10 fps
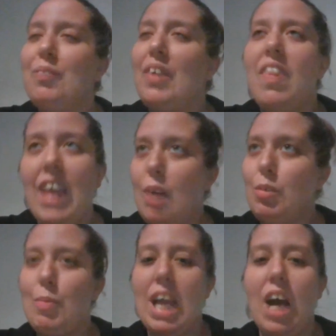they helped
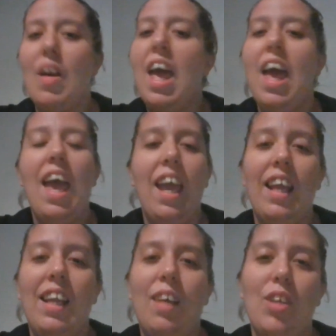me out,
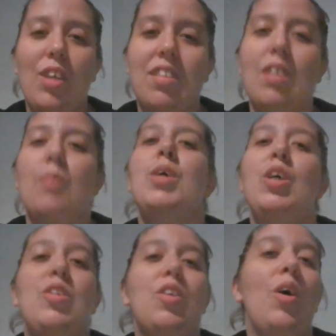and it was awesome.
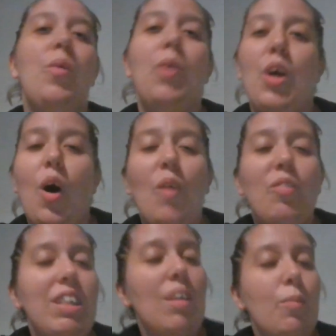So hopefully
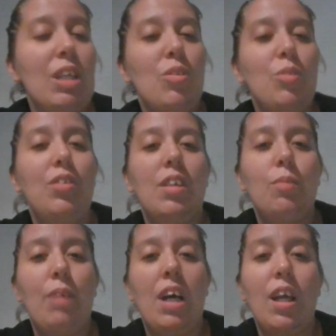someday soon,
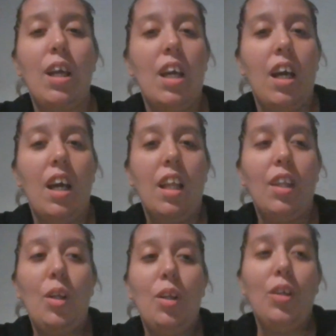my cute
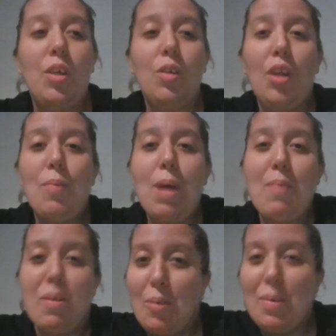little
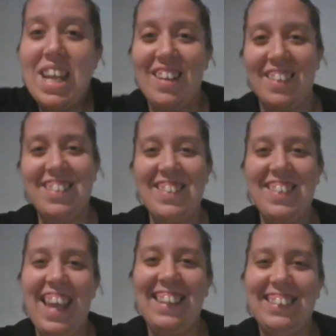backpack will be here. So yay.